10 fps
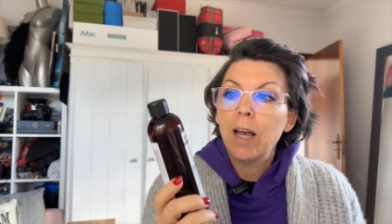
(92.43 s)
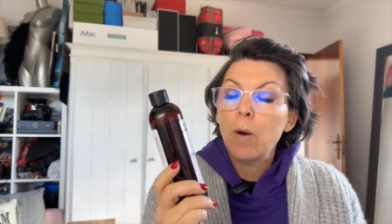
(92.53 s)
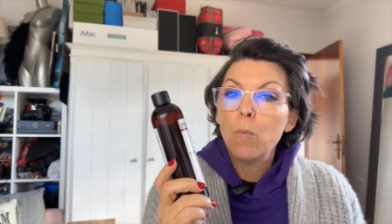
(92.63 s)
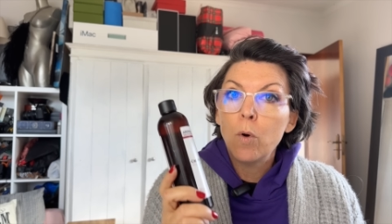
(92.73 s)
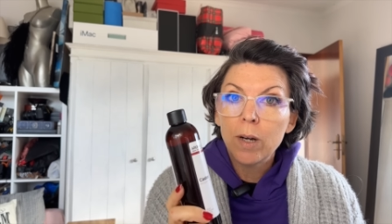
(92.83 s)

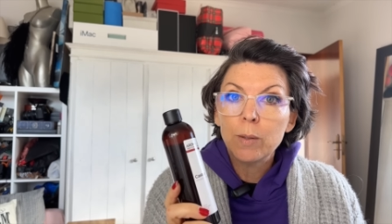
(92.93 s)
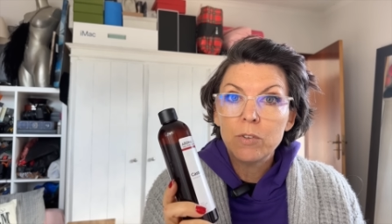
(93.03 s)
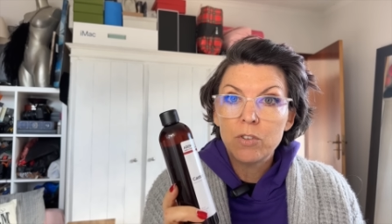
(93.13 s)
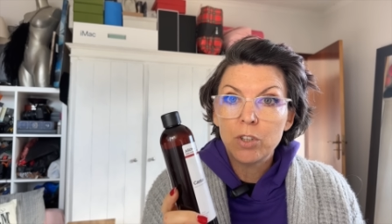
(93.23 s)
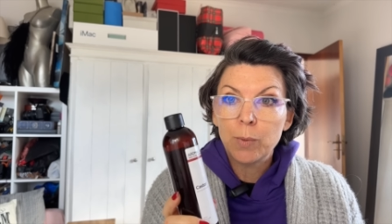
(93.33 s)
And what I
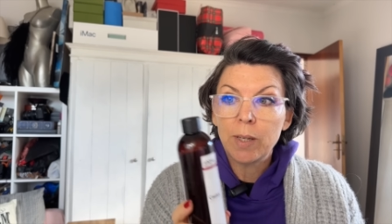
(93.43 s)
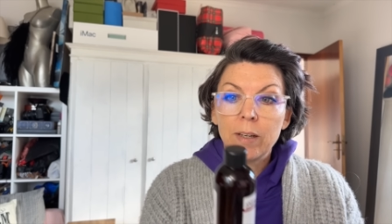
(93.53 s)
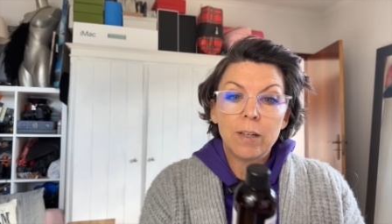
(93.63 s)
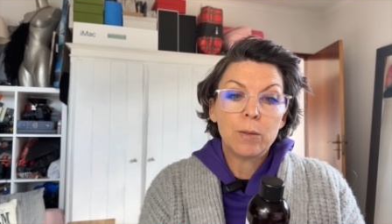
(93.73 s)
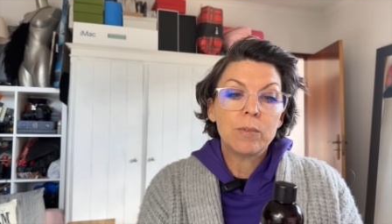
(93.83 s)
was
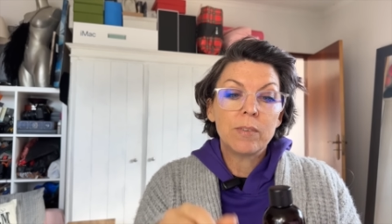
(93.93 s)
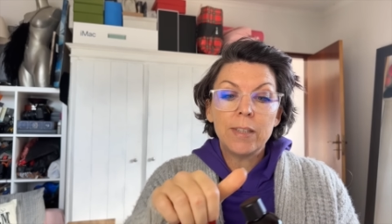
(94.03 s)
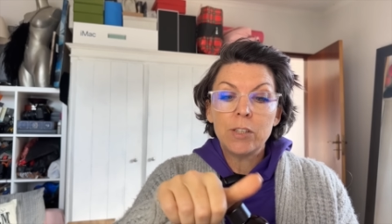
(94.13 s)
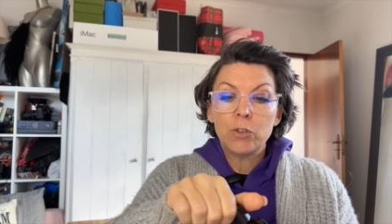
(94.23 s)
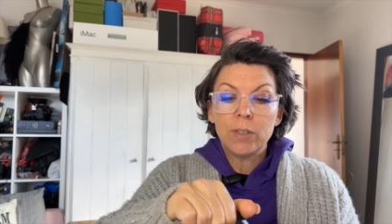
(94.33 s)
doing, I was
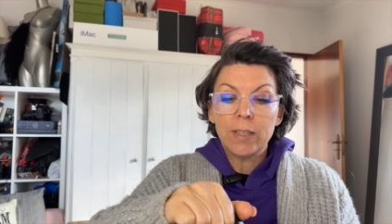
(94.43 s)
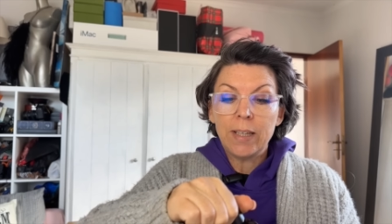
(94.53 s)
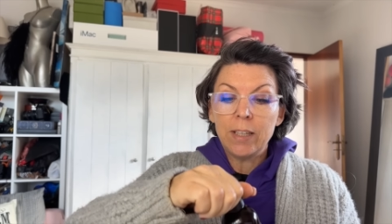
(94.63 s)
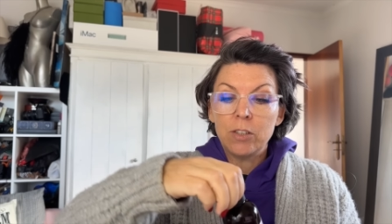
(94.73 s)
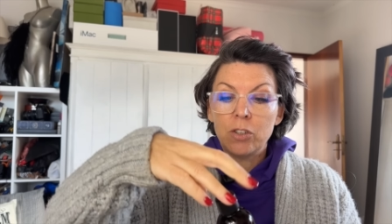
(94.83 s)

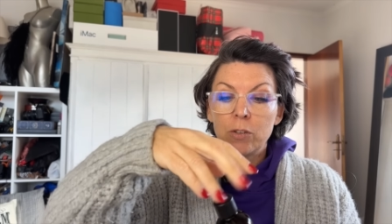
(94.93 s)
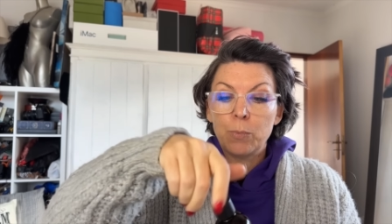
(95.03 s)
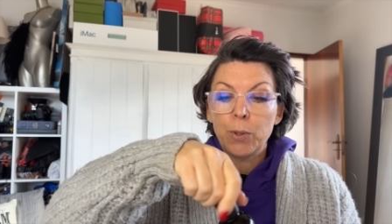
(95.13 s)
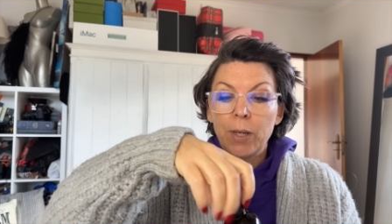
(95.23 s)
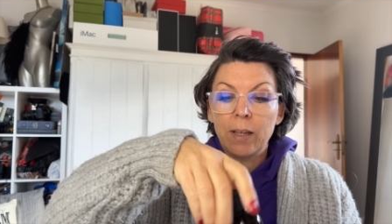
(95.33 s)
literally just
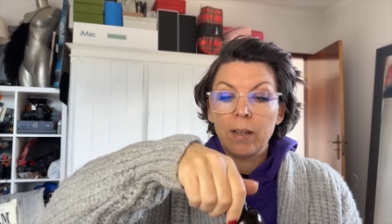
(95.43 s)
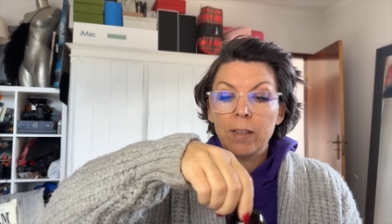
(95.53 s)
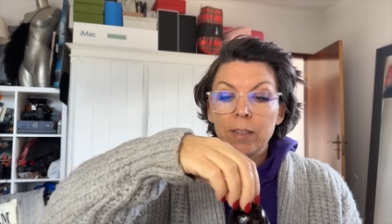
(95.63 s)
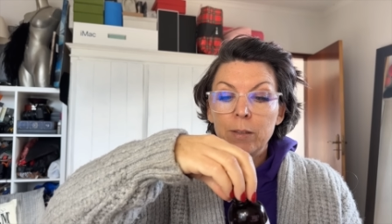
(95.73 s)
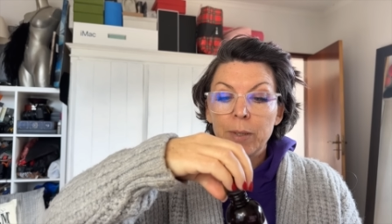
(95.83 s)
putting a
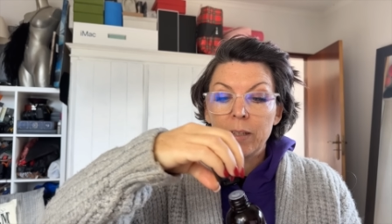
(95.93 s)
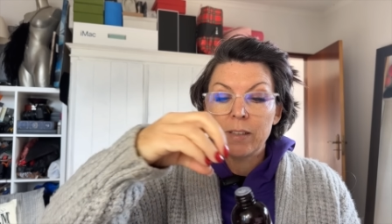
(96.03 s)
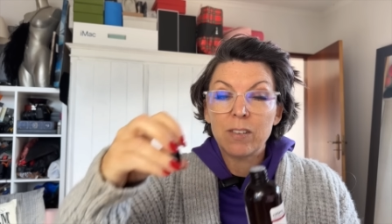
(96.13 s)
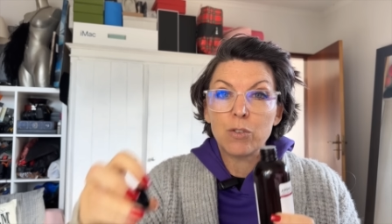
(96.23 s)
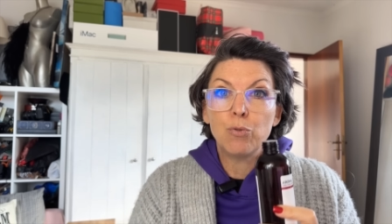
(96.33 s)
little bit of
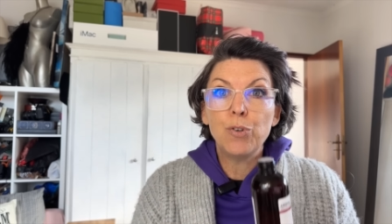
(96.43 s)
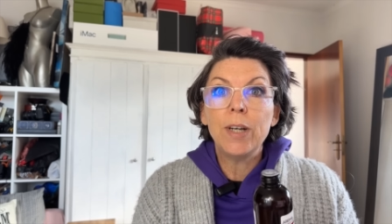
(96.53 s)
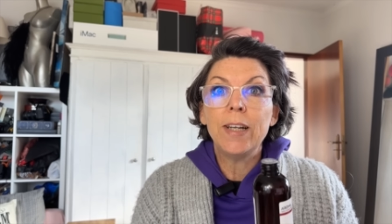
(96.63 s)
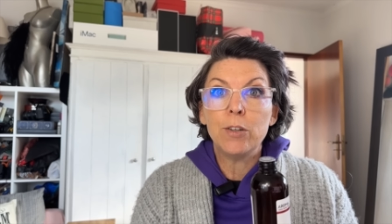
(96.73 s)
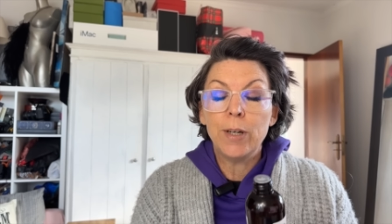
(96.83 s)
this. It's
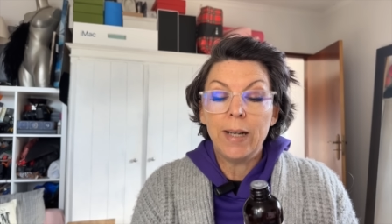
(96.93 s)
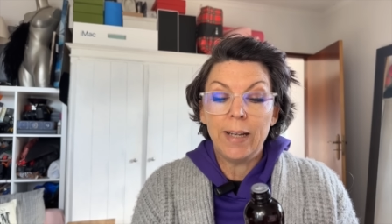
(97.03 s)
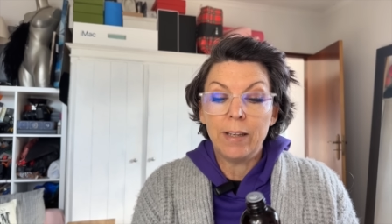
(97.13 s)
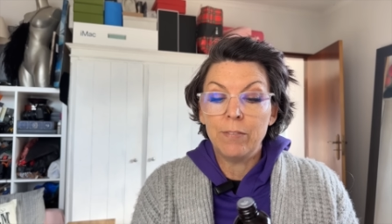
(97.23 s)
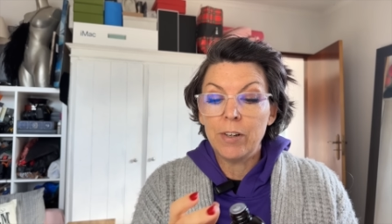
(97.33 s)
really
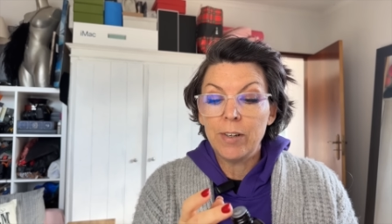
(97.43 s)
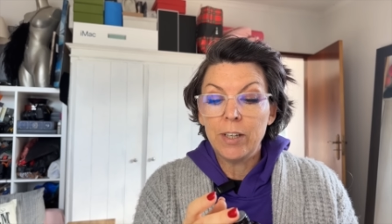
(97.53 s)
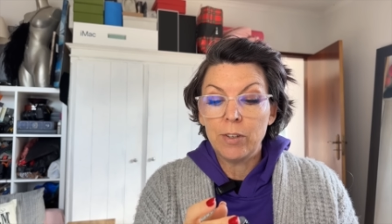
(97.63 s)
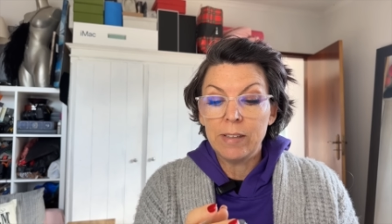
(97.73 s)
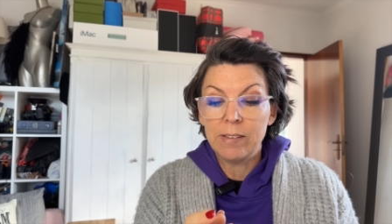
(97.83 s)
oily, very
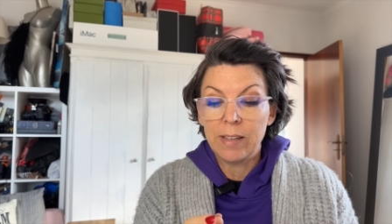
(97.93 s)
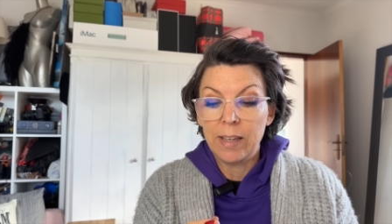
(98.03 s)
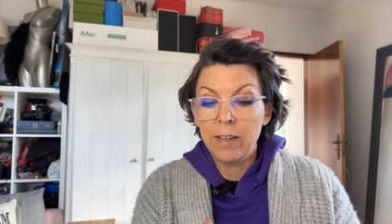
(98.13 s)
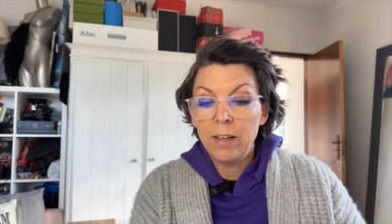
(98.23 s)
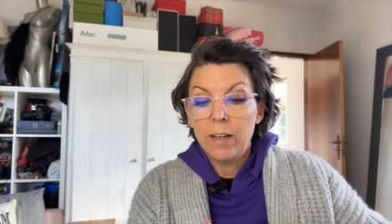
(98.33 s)

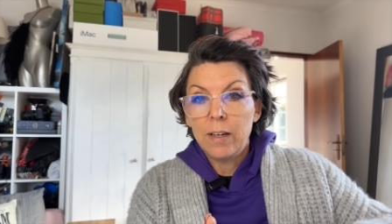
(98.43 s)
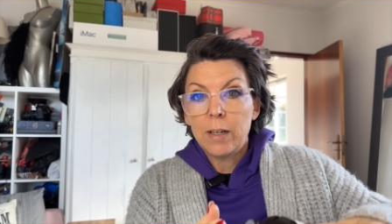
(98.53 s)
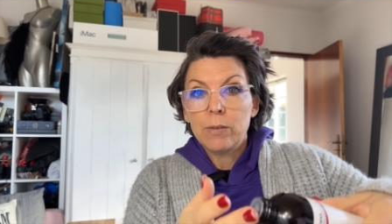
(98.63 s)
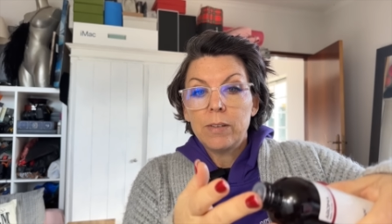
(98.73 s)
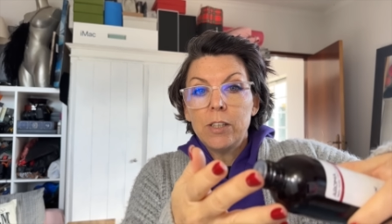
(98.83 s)
greasy.
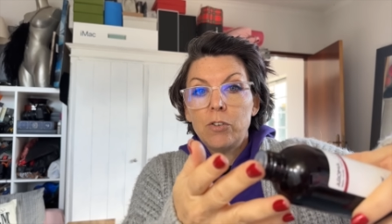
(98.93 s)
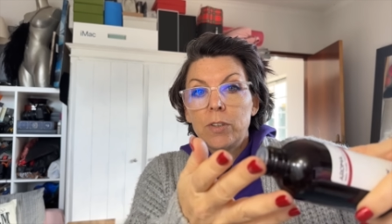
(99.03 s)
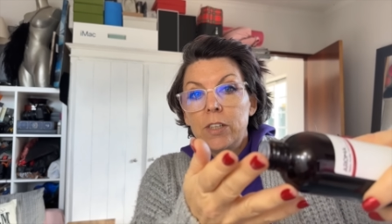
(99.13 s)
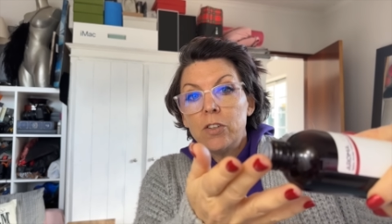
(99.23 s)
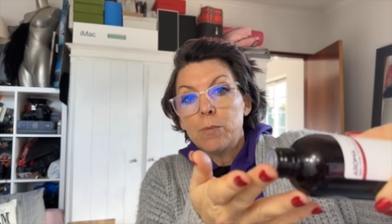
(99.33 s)
I was
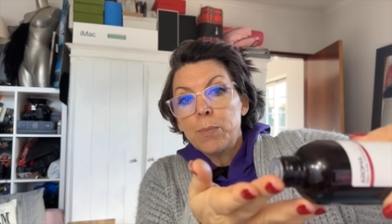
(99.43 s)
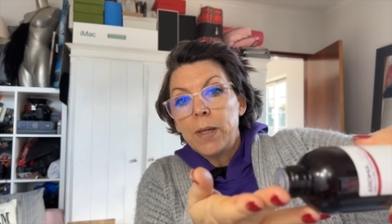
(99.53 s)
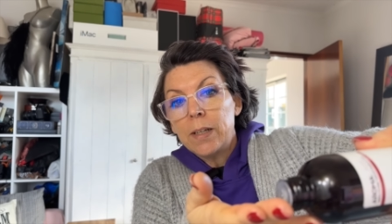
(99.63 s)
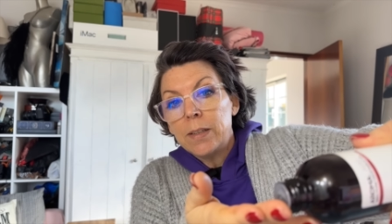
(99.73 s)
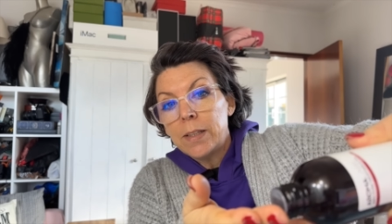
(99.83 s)
literally just
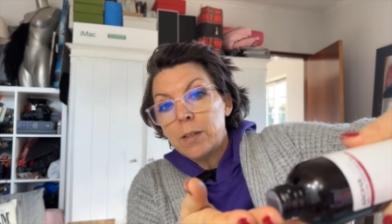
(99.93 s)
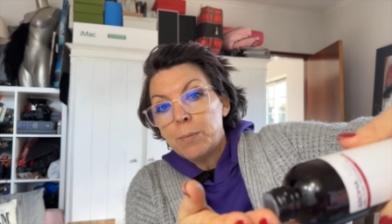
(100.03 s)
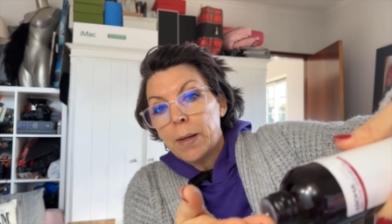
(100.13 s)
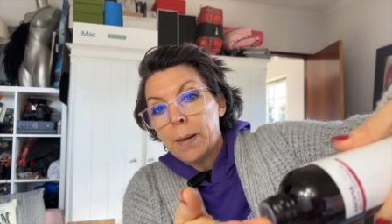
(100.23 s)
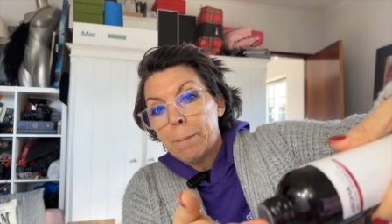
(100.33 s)
putting a little
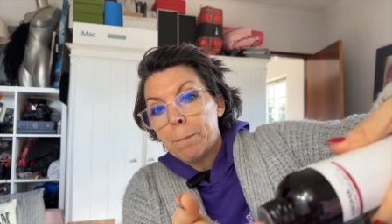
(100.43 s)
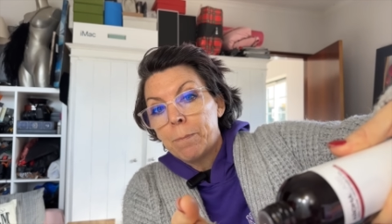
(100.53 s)
bit